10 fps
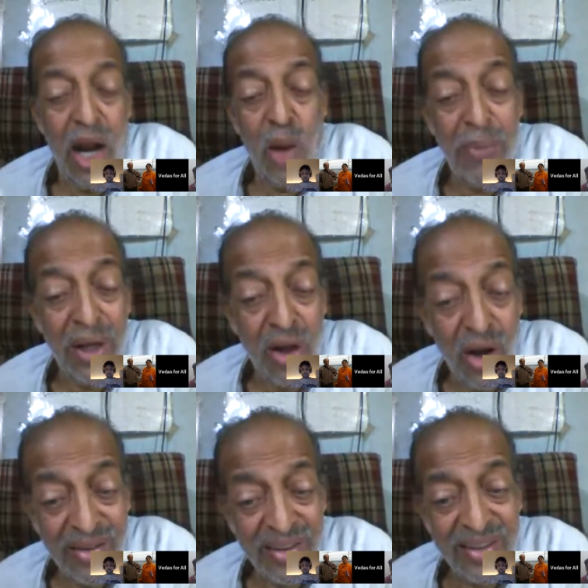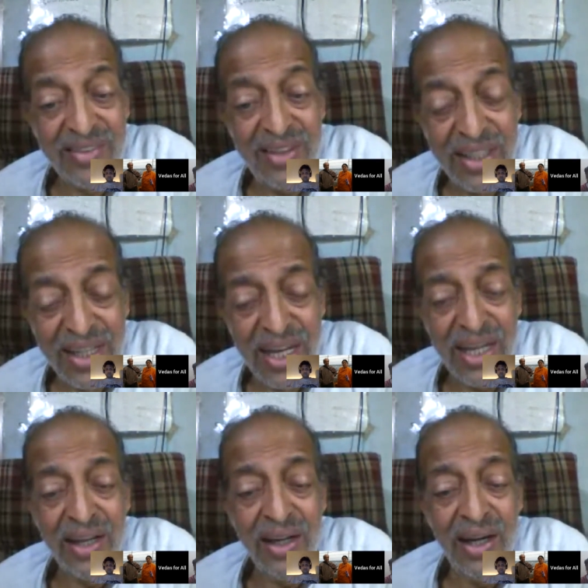Now, because it is
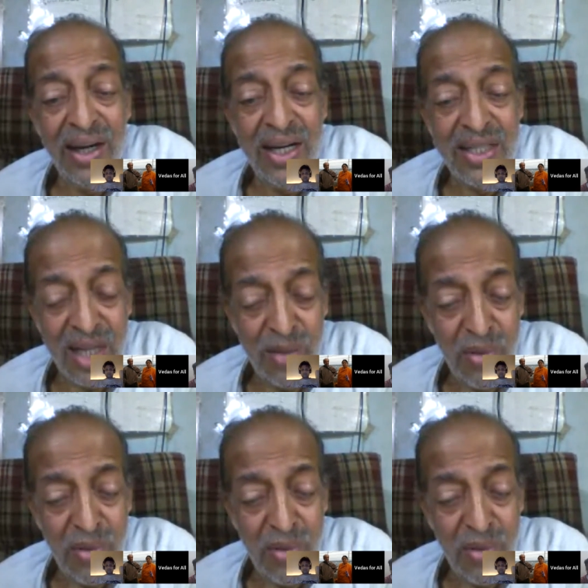decaying, it shall